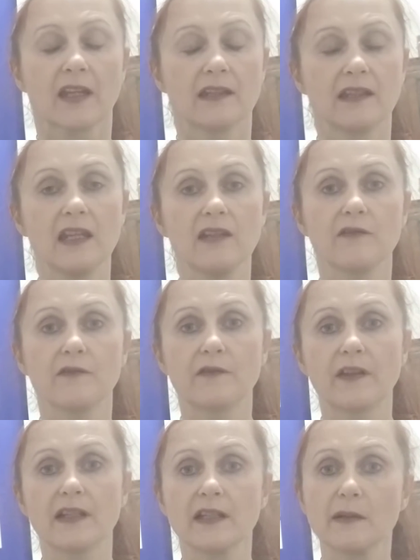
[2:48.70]
give
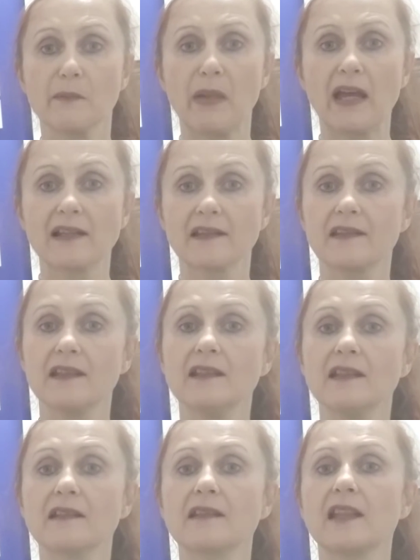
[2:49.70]

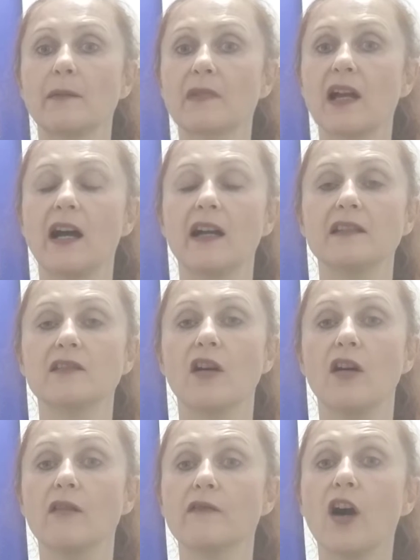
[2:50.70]
Palestinians some kind
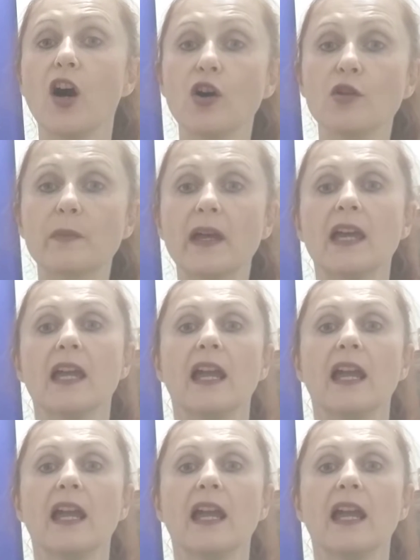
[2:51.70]
of hope